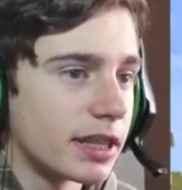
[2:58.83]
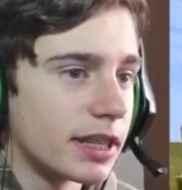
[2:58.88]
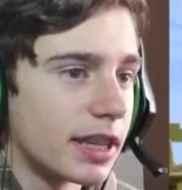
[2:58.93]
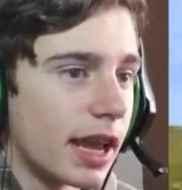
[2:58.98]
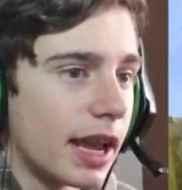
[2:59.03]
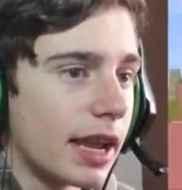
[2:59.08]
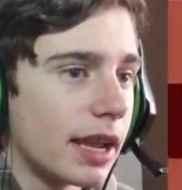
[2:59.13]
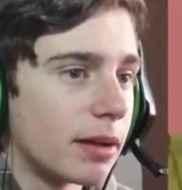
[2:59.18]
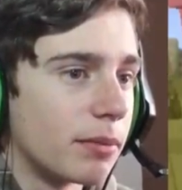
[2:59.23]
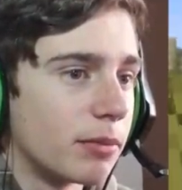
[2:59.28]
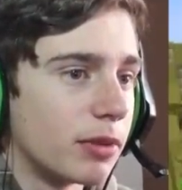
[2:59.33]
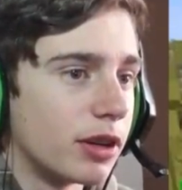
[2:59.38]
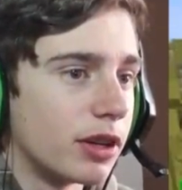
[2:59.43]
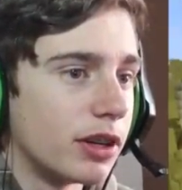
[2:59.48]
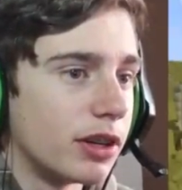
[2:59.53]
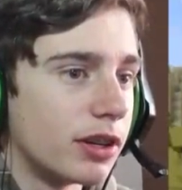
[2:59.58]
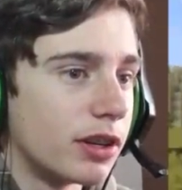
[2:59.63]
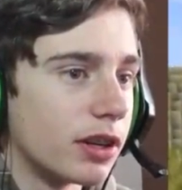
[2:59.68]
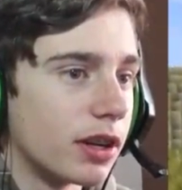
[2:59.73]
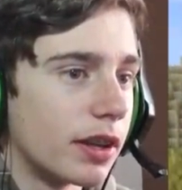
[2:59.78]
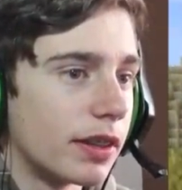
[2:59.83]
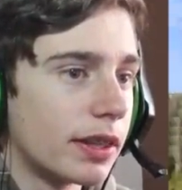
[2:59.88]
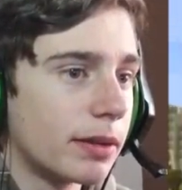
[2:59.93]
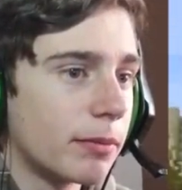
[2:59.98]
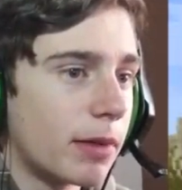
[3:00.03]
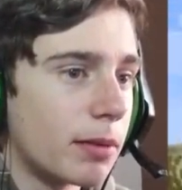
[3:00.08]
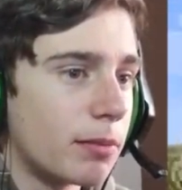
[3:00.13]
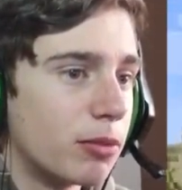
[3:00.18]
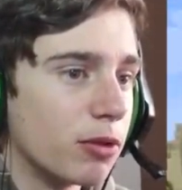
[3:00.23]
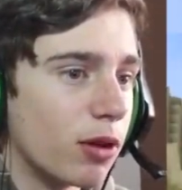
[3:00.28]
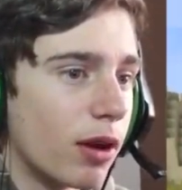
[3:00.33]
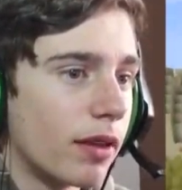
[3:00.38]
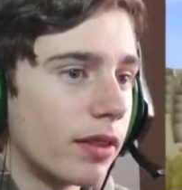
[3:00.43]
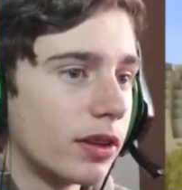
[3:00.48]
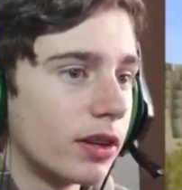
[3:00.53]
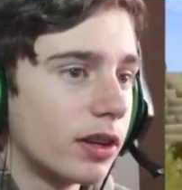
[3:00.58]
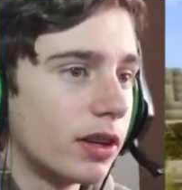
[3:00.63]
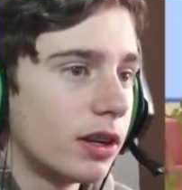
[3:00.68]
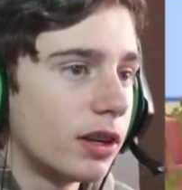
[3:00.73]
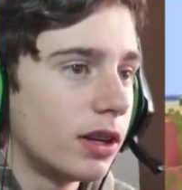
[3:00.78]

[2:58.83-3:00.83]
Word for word: gay, I'm pretty sure. I think my brother,